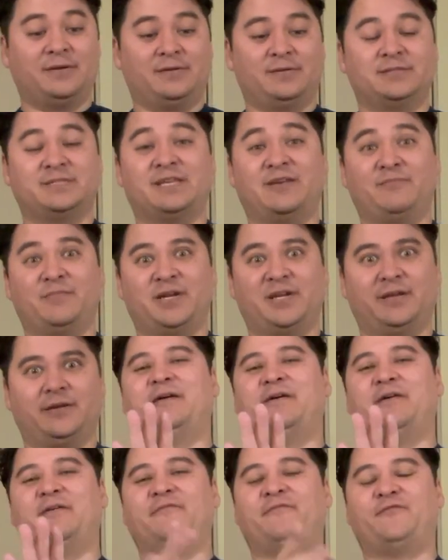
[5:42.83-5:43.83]
Save money.
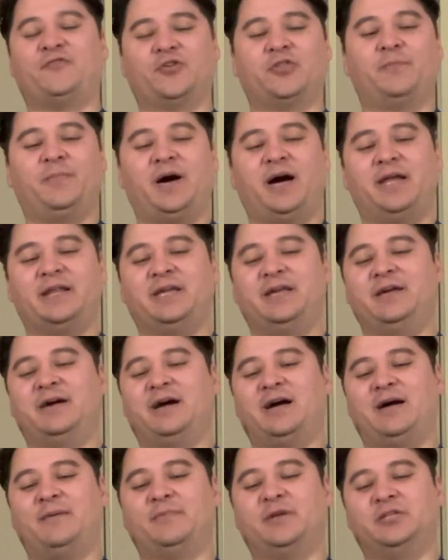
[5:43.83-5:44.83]
For the body,
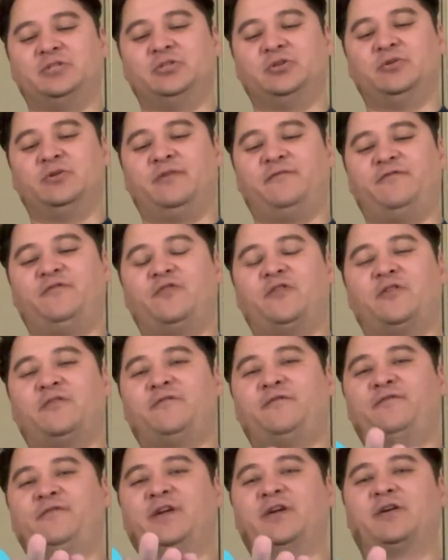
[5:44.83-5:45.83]
I'm going to do a
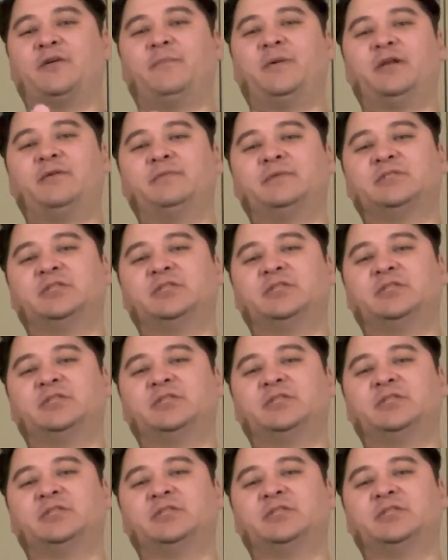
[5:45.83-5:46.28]
4-finger bubble.